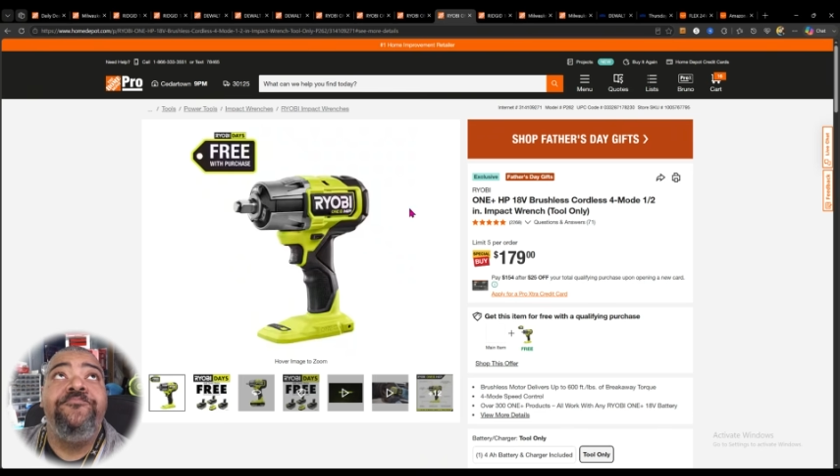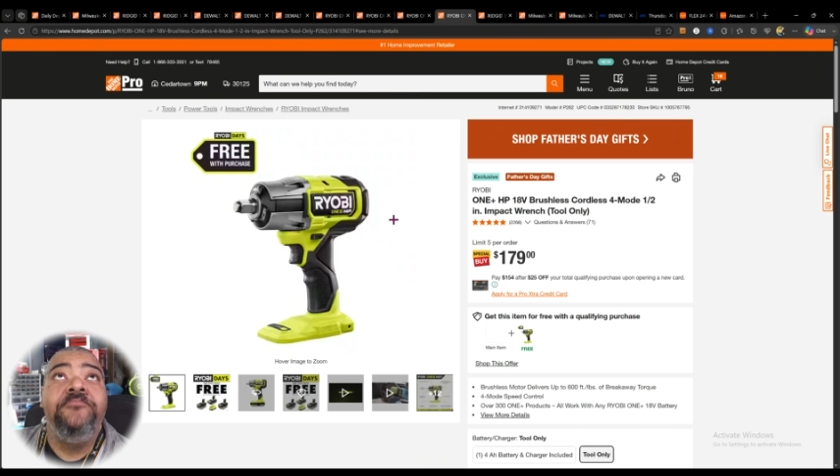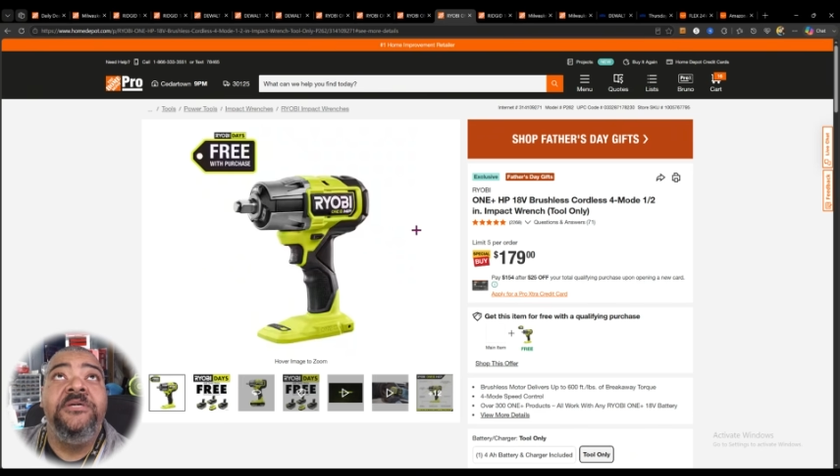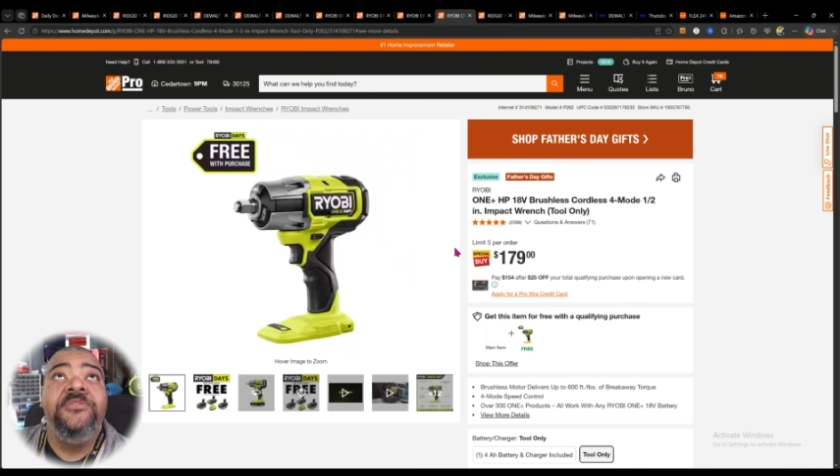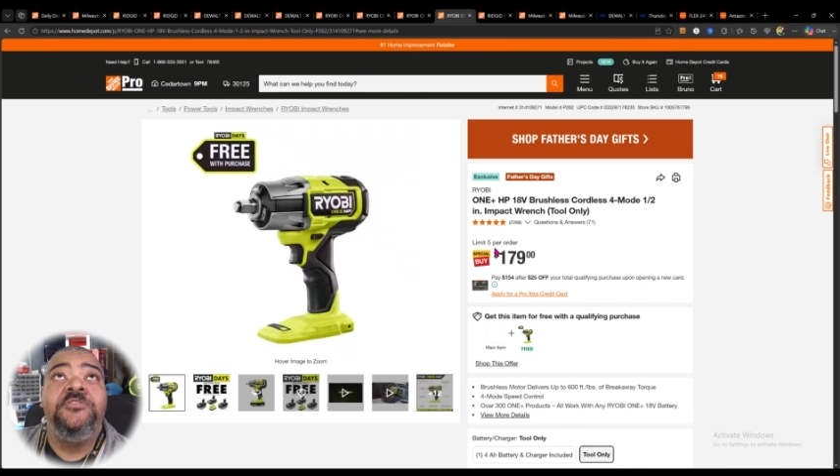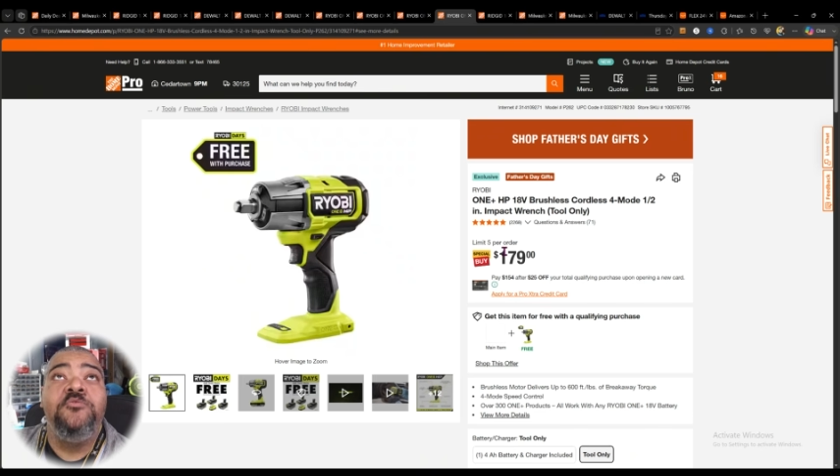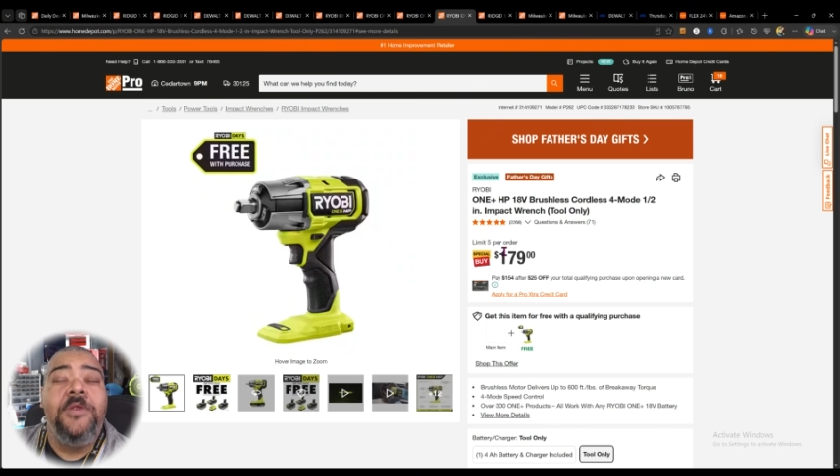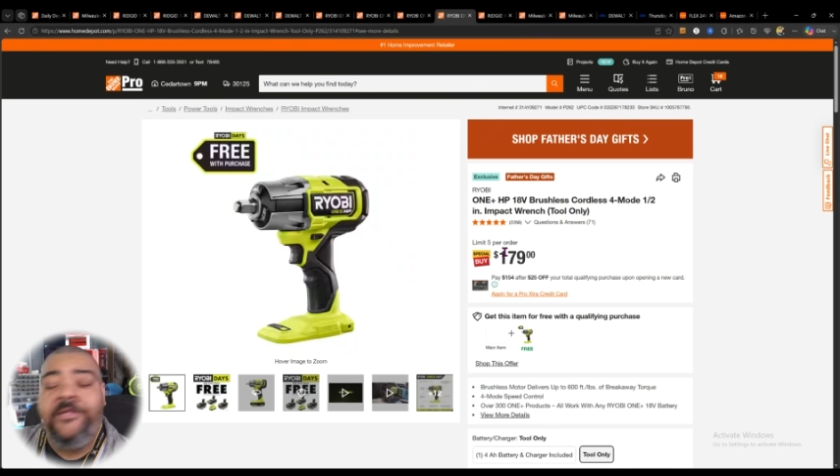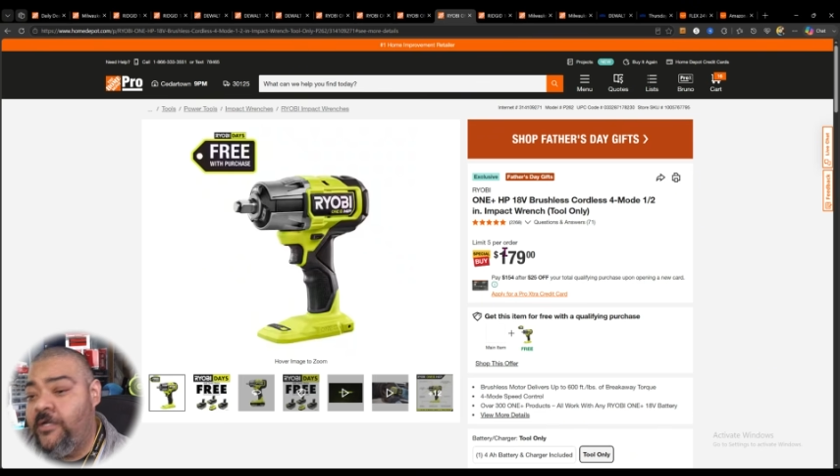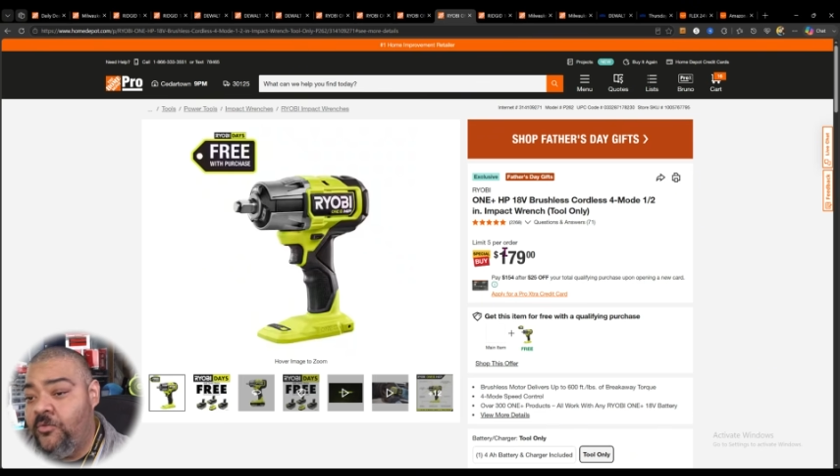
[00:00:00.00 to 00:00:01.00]
But this one
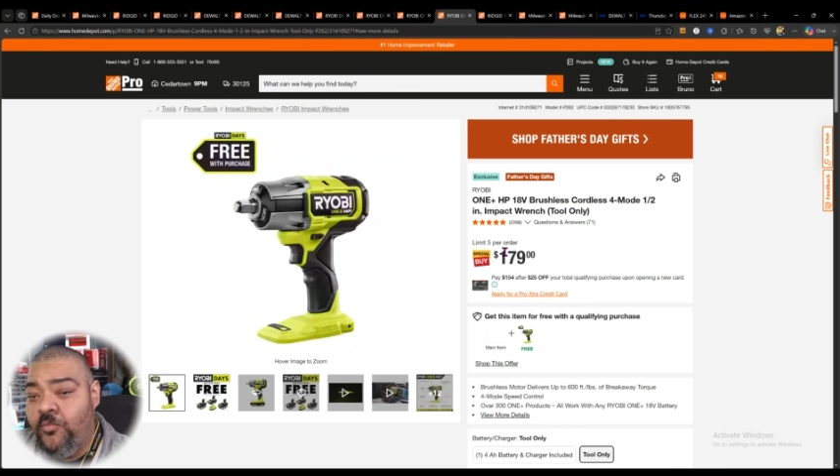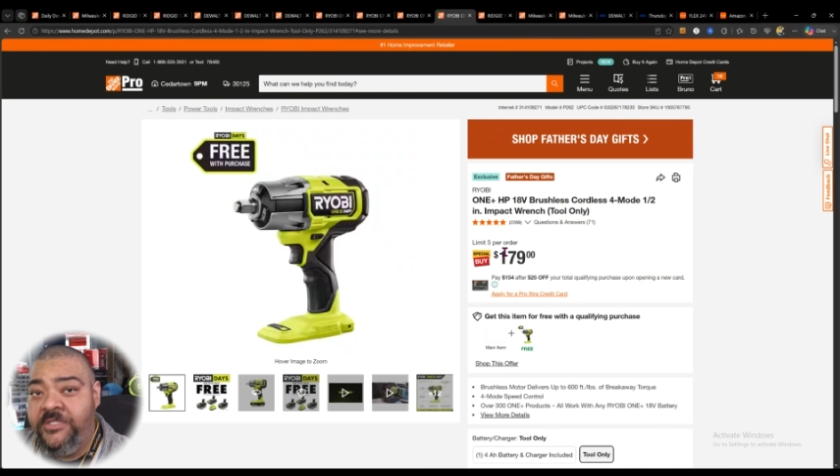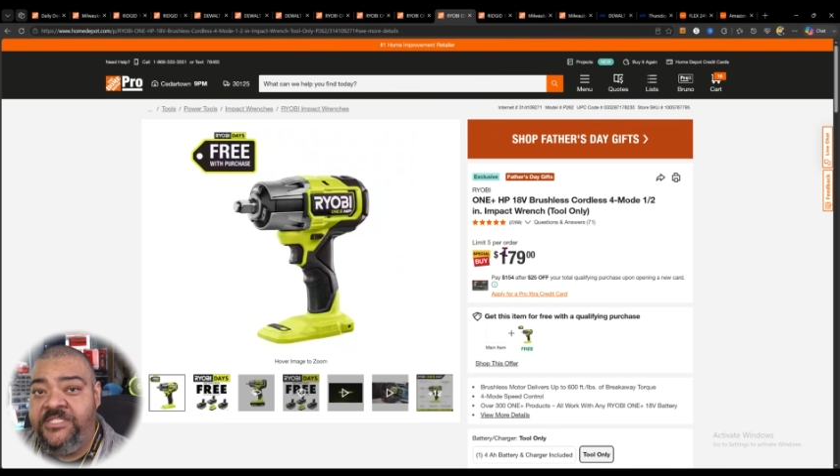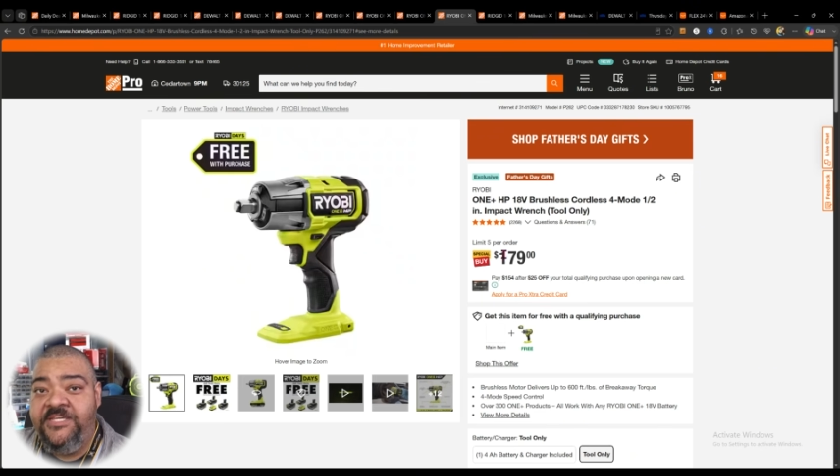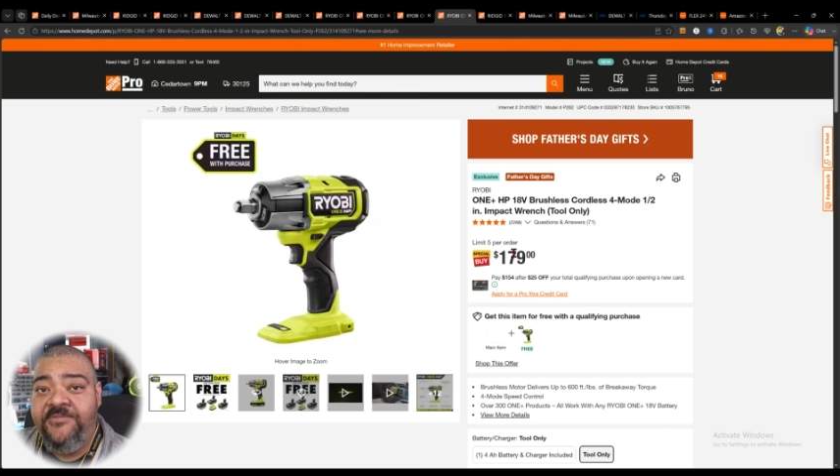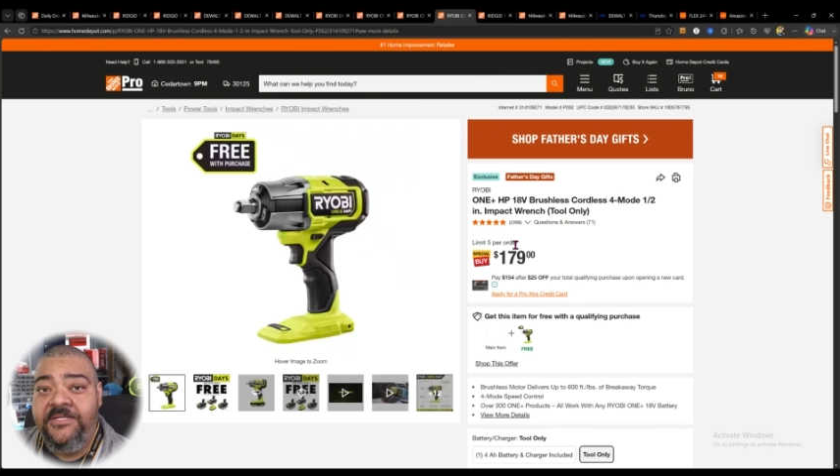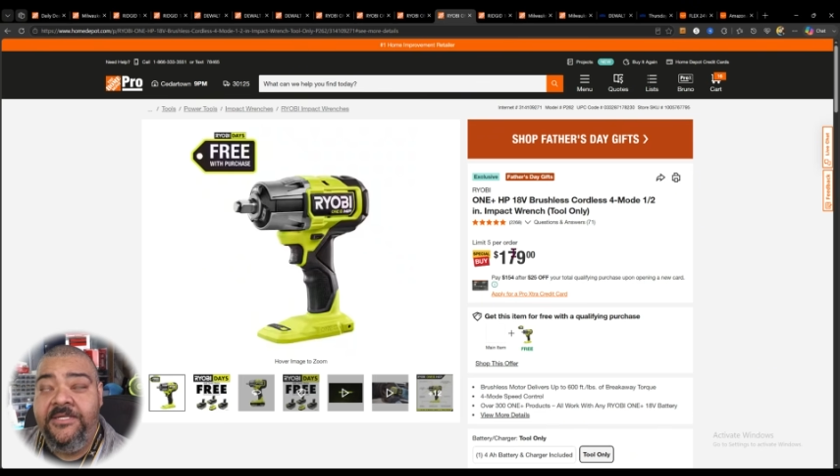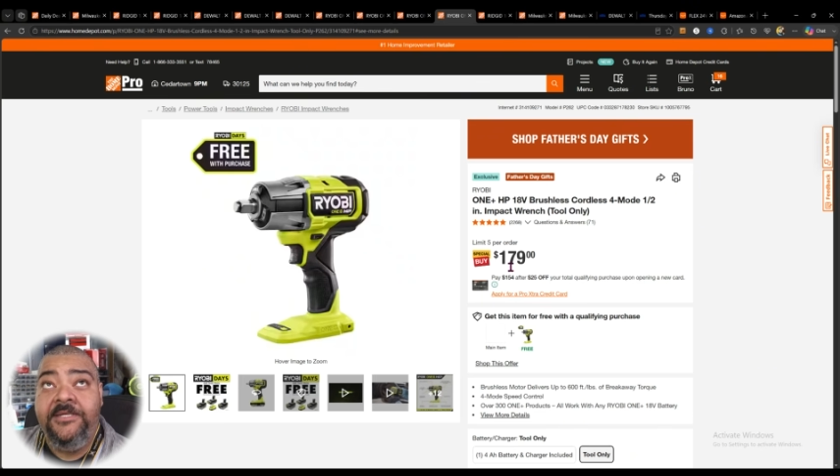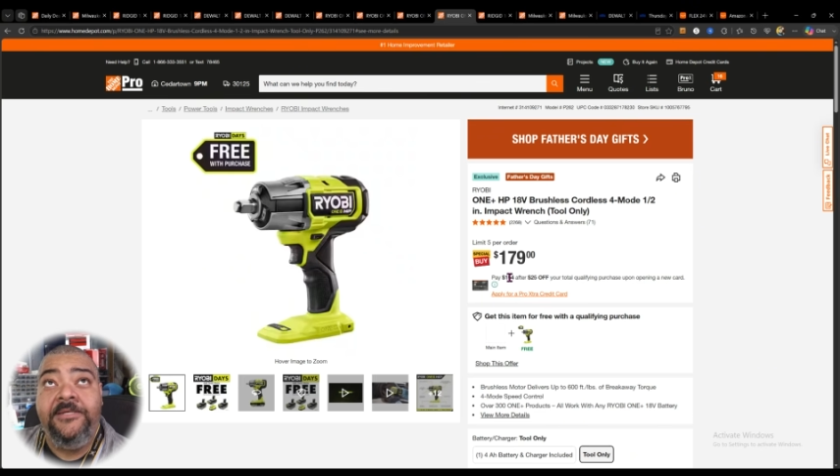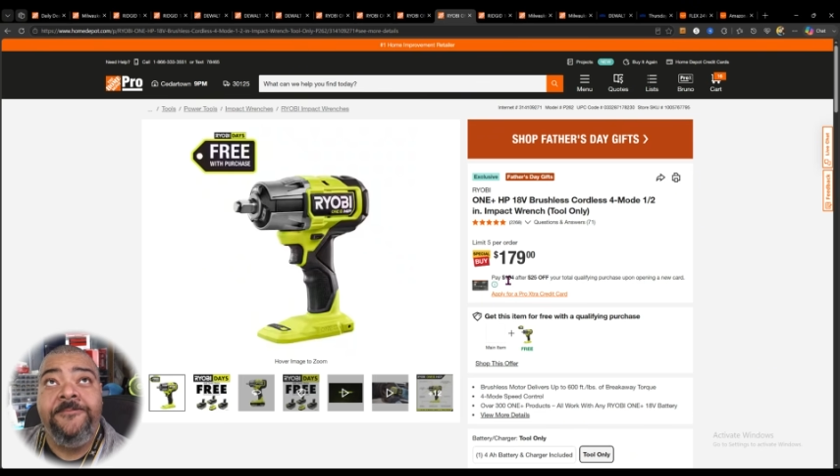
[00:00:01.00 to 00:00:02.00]
right here,
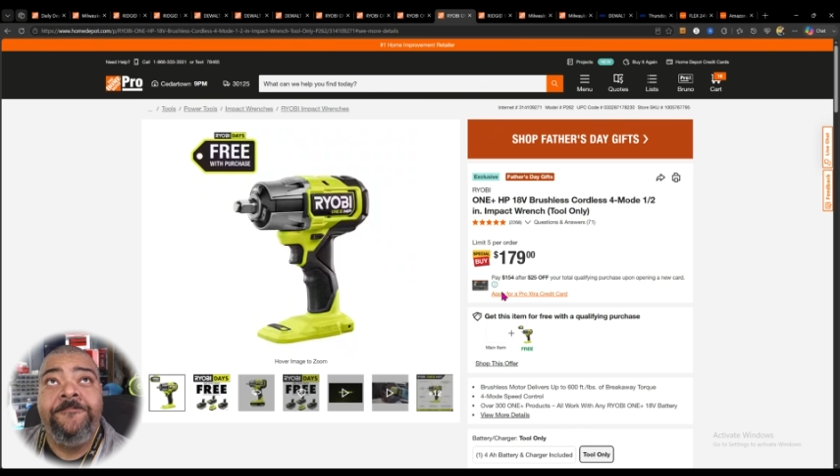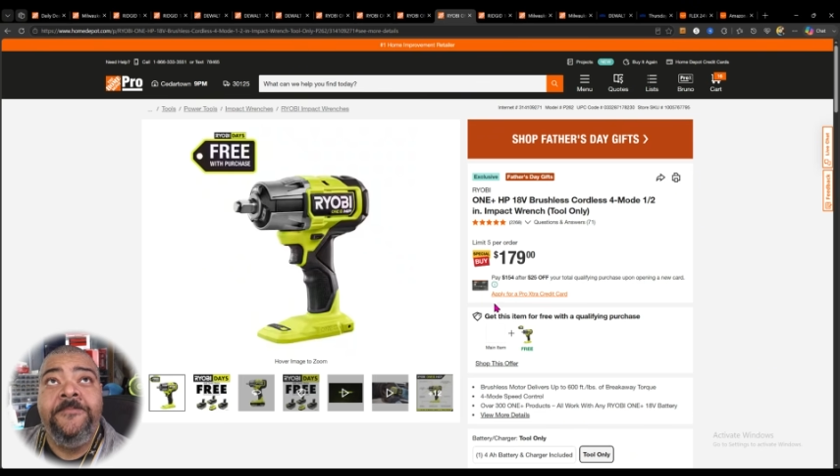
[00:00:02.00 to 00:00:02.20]
$179.